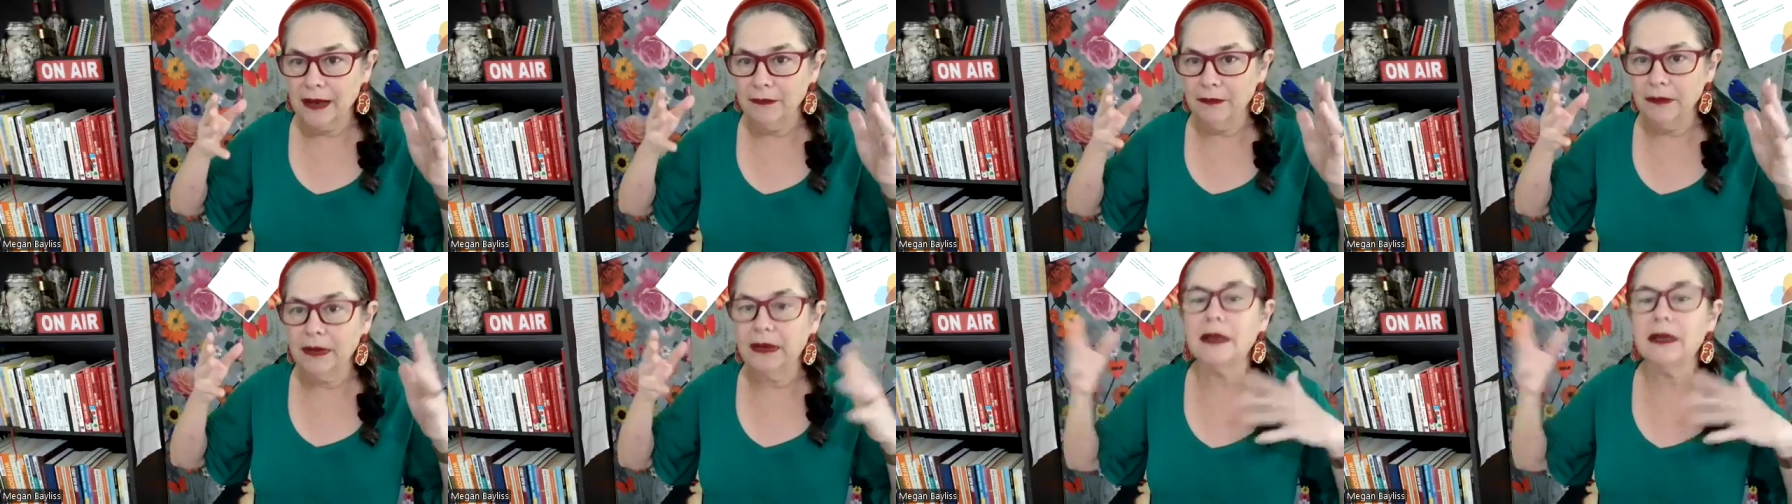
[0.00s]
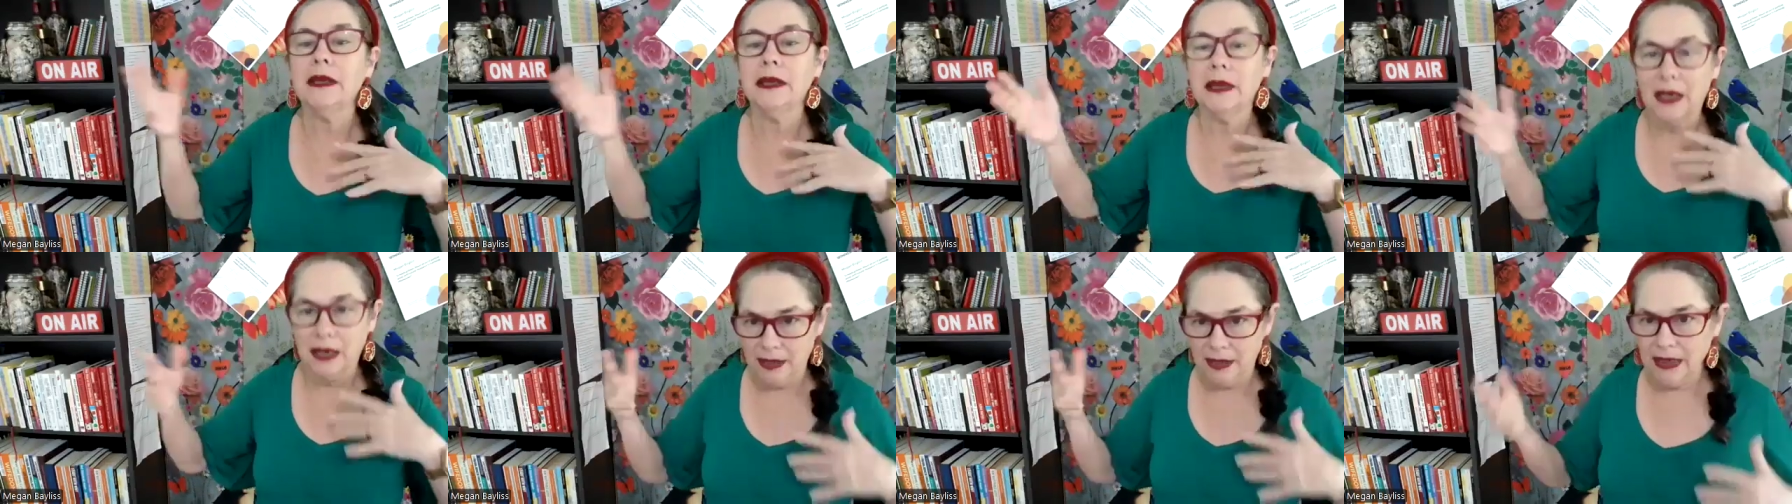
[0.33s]
can be,
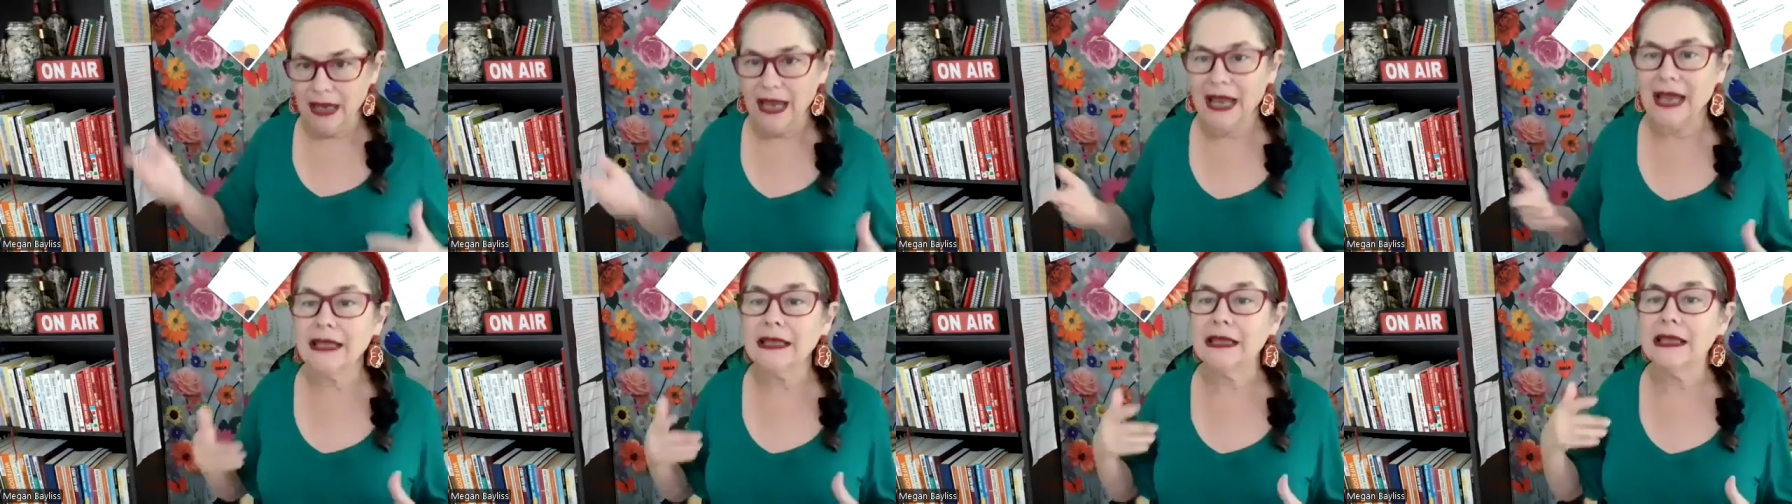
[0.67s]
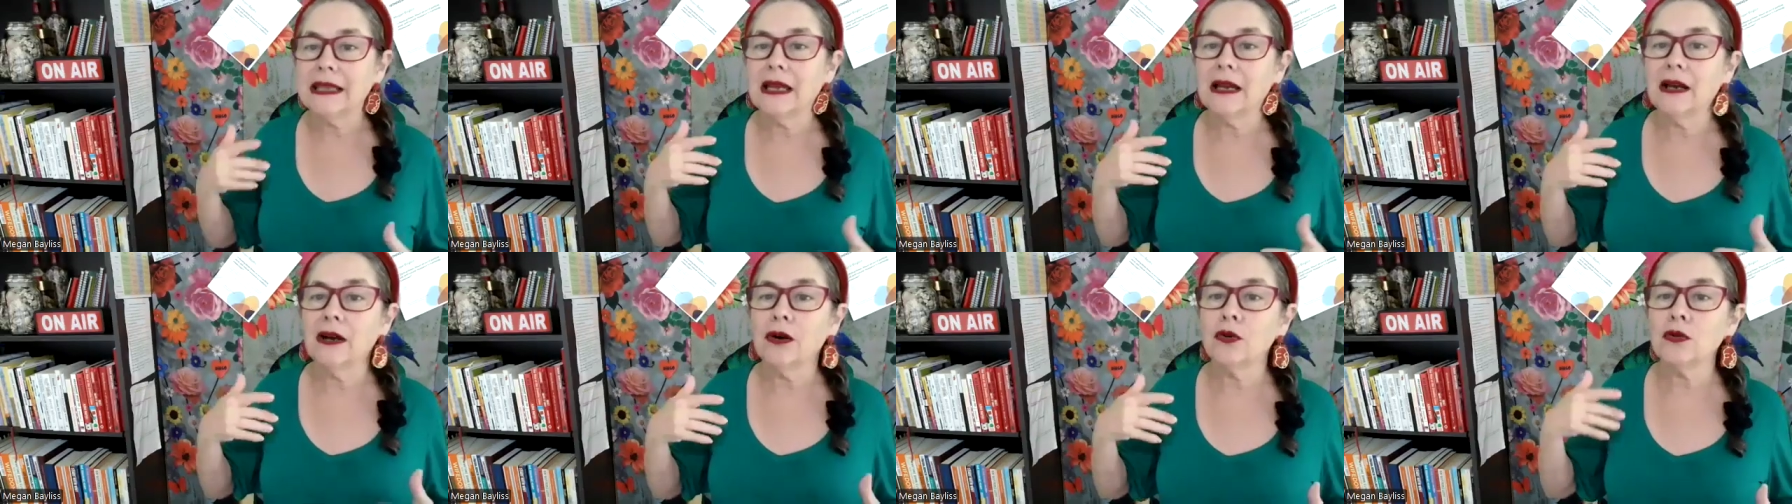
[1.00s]
yeah.
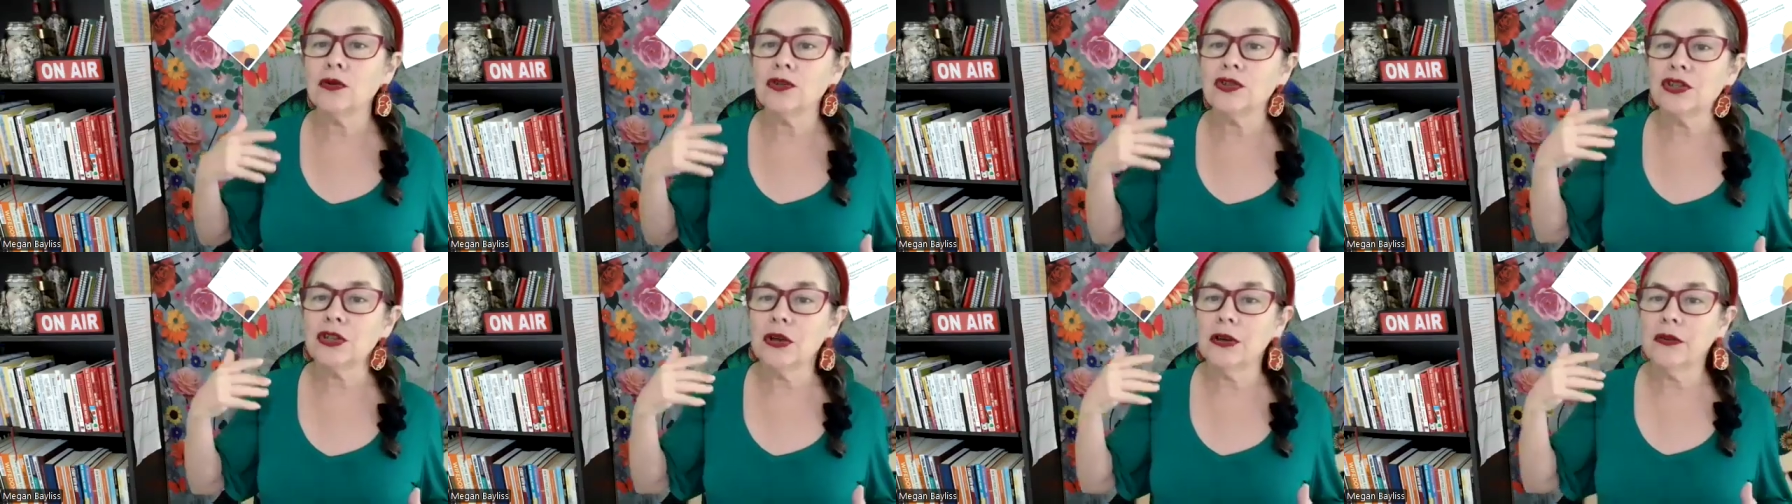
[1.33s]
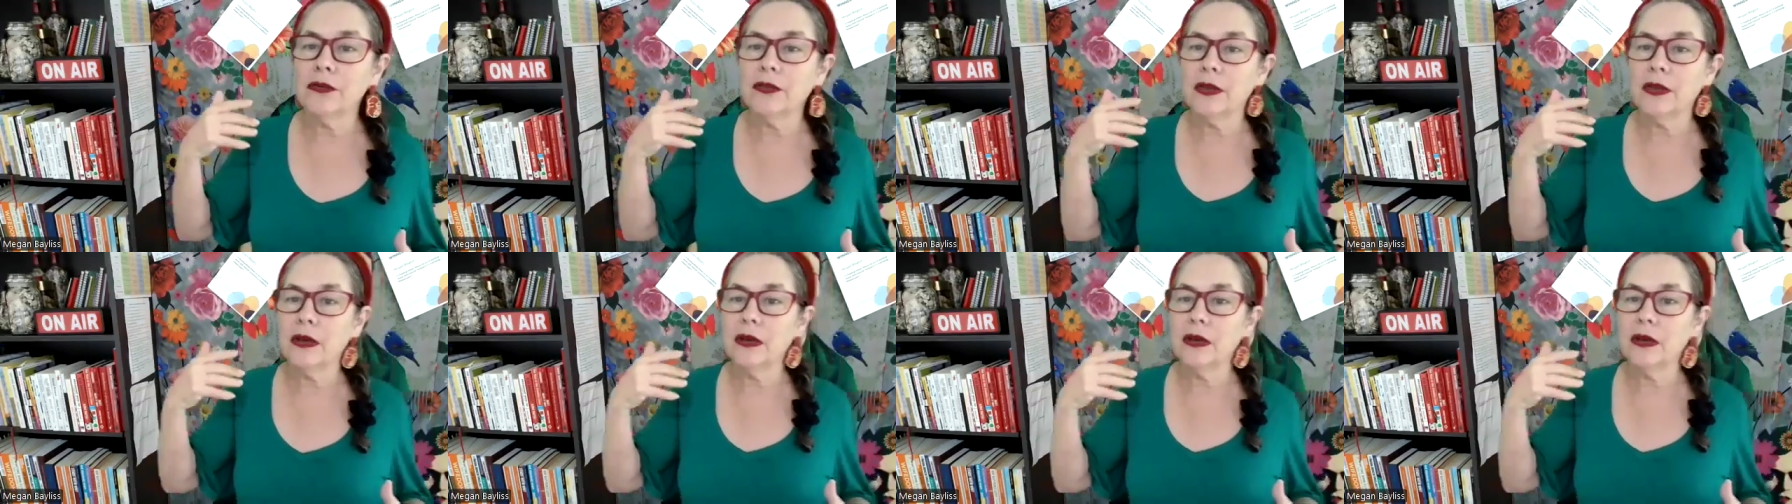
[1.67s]
And also